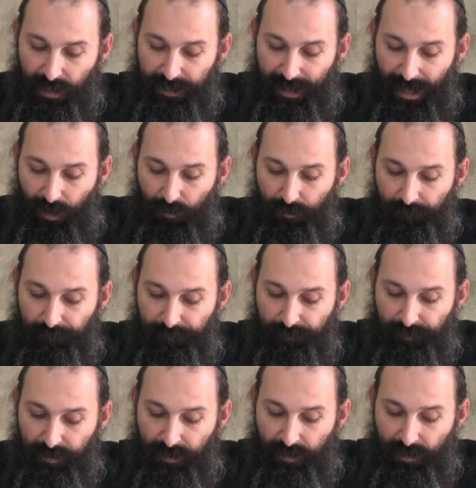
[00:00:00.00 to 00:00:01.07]
Now,
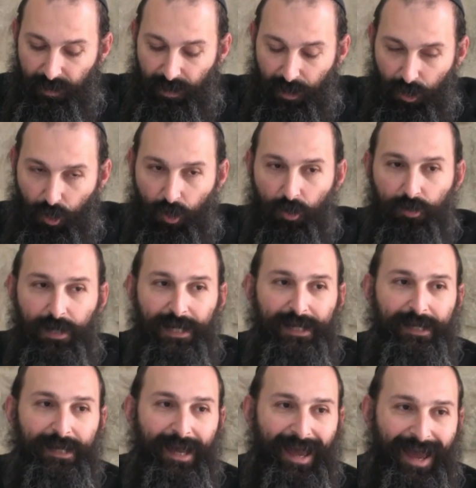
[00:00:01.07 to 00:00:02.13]

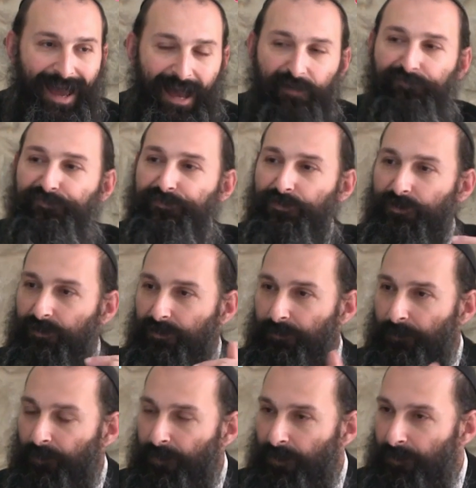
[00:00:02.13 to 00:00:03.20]
only
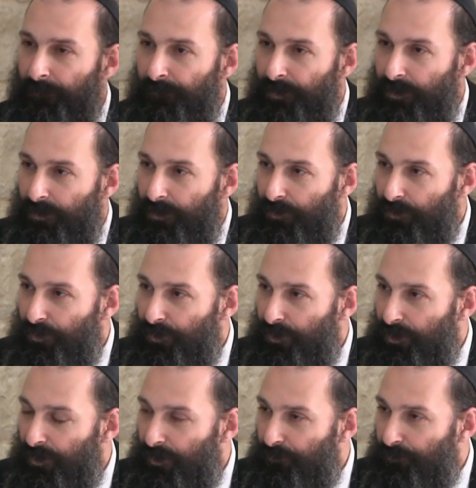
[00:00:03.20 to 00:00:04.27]
after
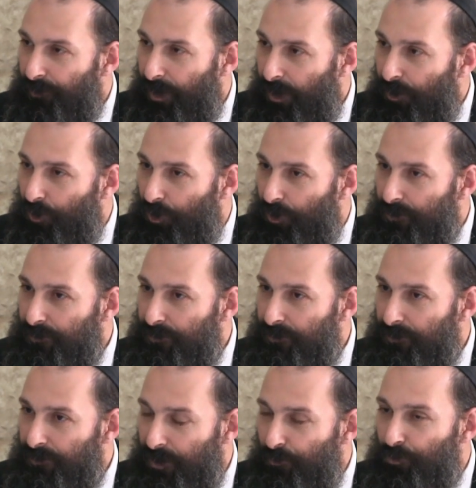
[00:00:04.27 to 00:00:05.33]
the
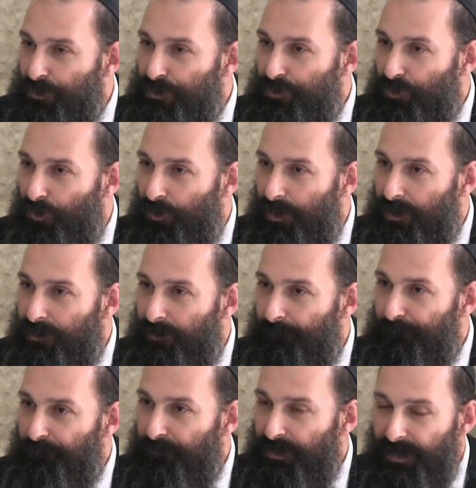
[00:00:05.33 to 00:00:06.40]
brachot that was stolen,
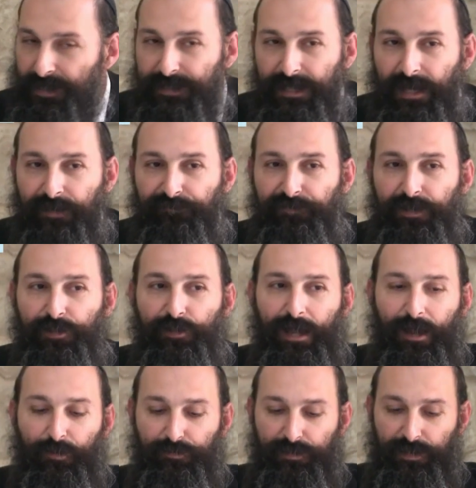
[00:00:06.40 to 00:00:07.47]
Yitzchak figured
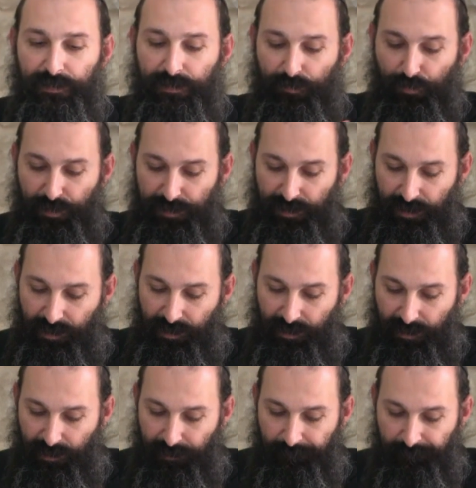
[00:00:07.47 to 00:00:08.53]
out that
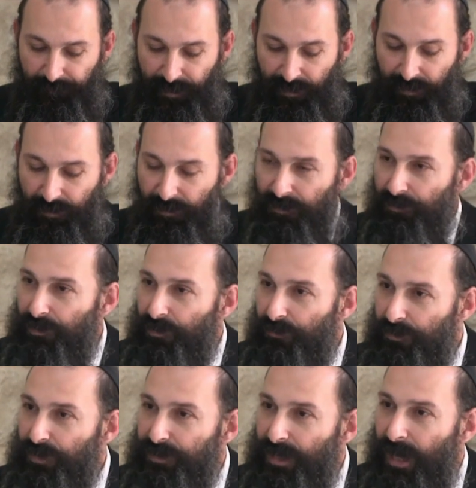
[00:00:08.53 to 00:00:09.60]
that
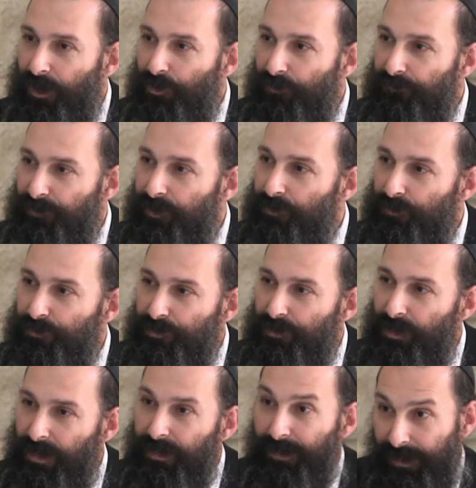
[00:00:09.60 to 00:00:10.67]
Yaakov here
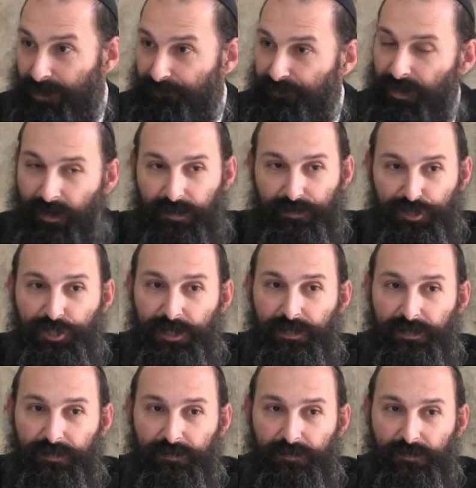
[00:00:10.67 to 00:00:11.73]
and Rivka
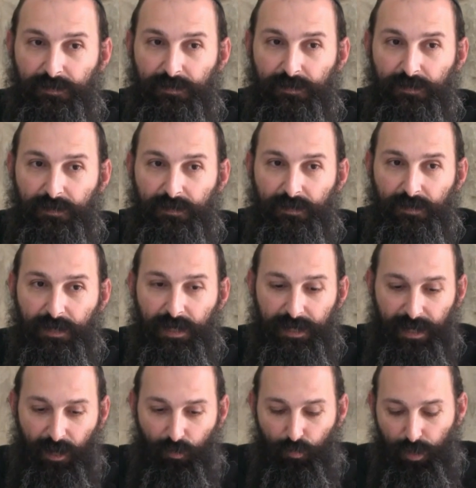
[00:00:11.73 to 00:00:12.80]
cheated.
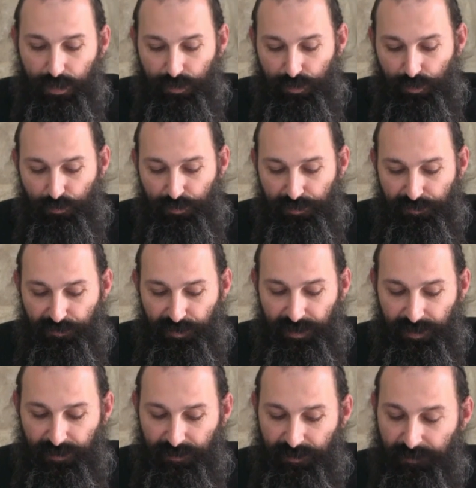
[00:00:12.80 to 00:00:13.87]
Now, what you would
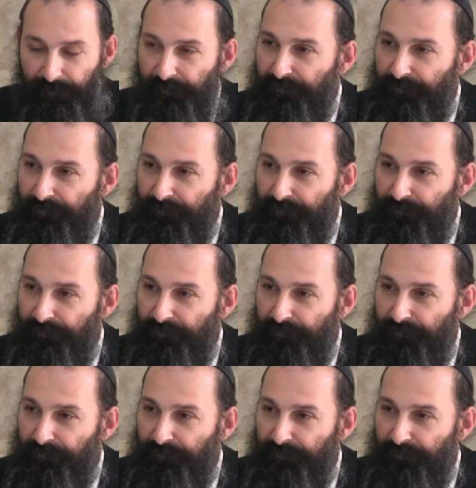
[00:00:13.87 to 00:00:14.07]
think